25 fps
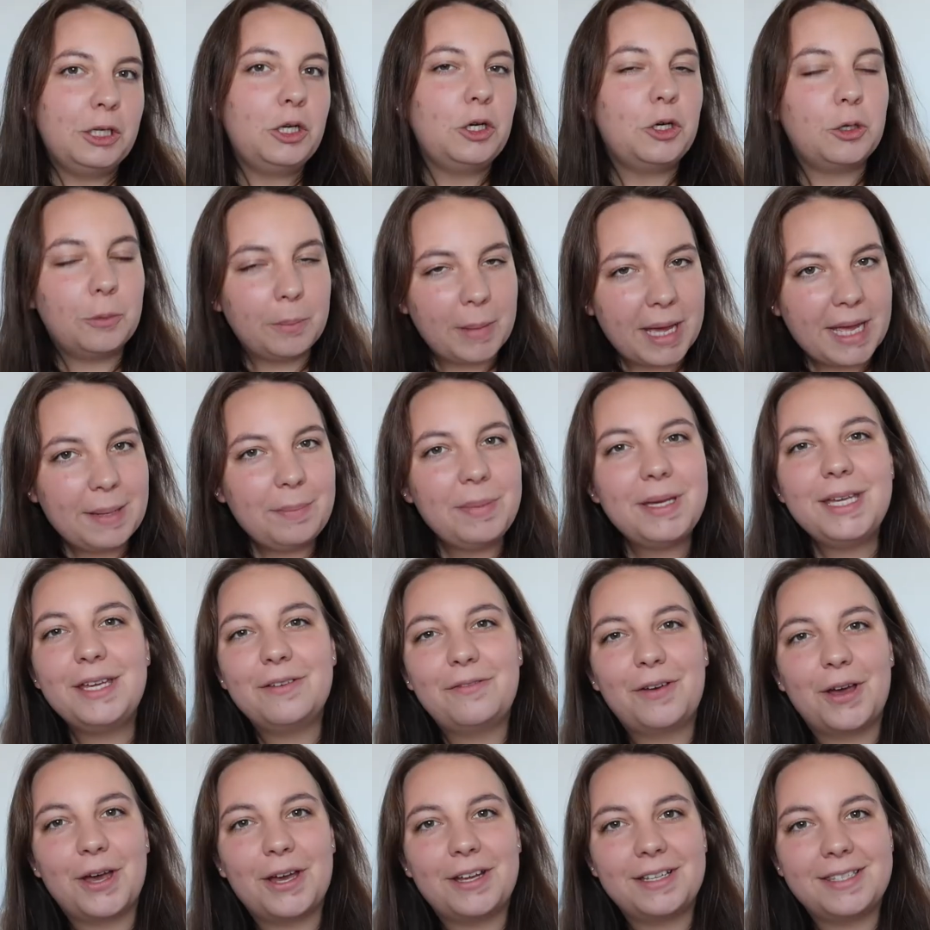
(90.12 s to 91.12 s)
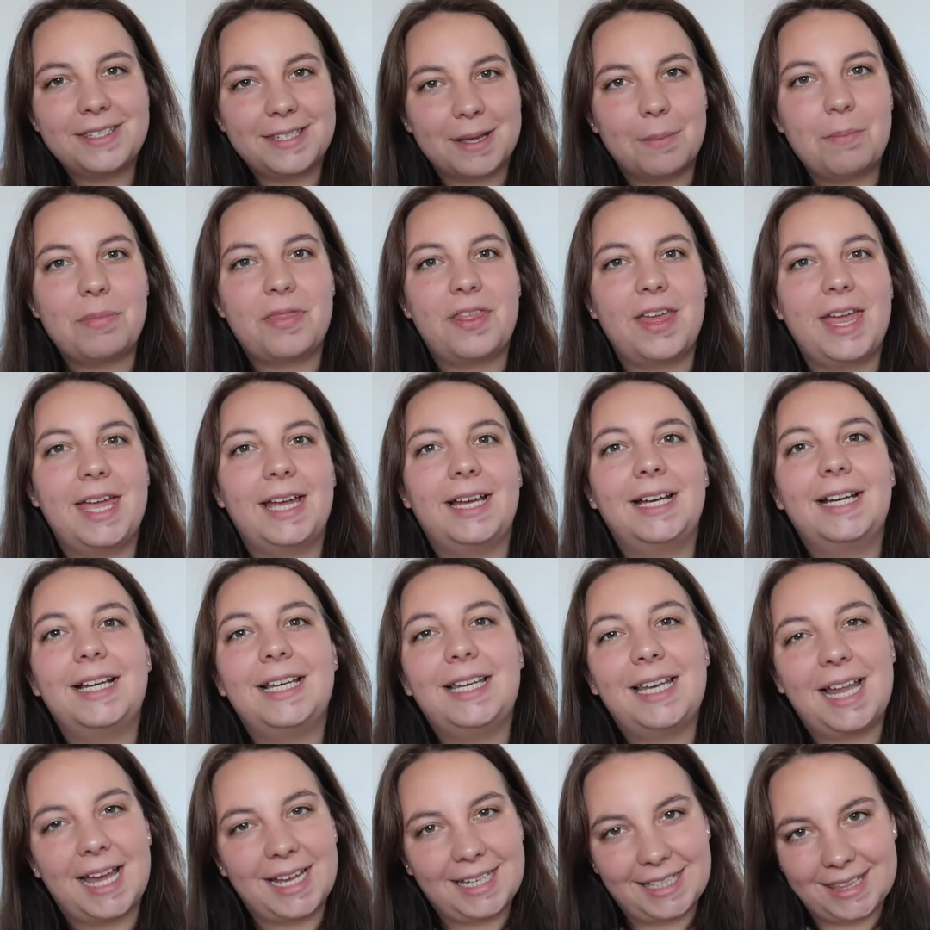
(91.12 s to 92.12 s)
Or maybe you've heard something
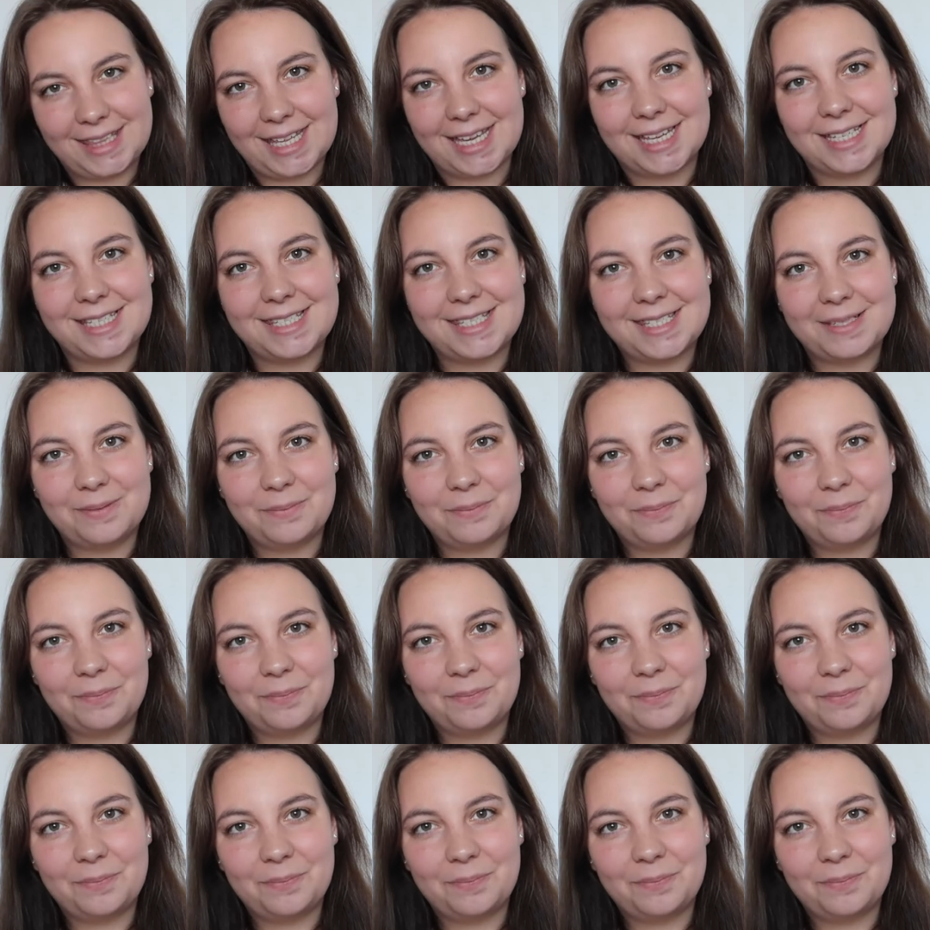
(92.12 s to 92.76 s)
like this.